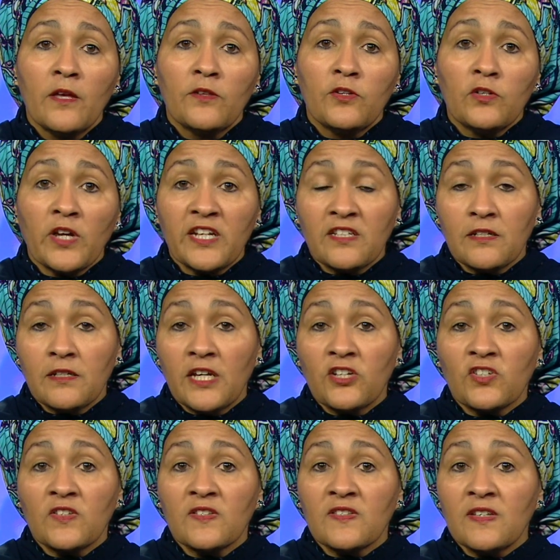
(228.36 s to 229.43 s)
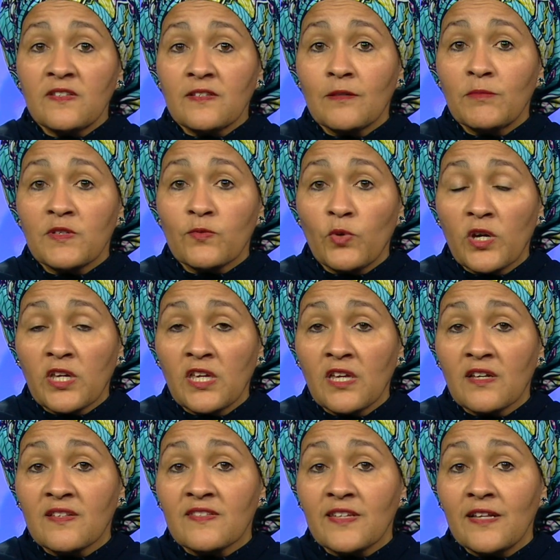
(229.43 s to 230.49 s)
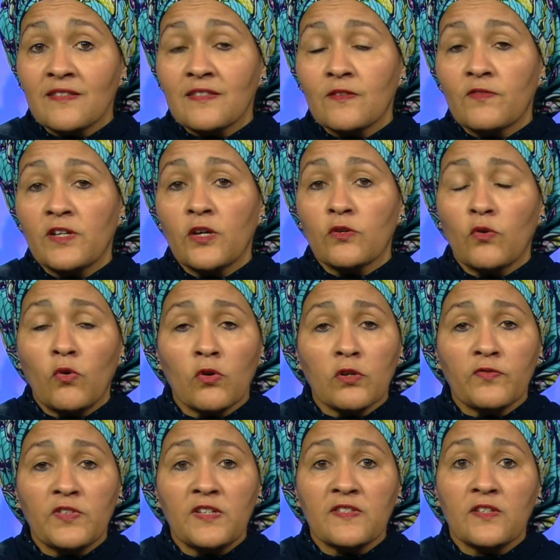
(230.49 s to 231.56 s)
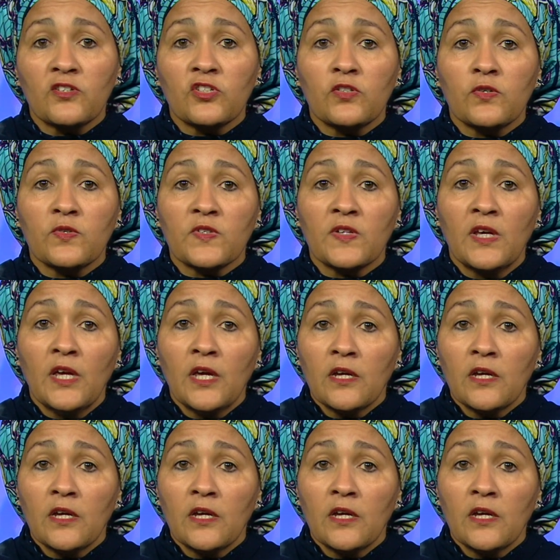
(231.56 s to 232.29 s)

The United Nations system is working extensively on all of these issues,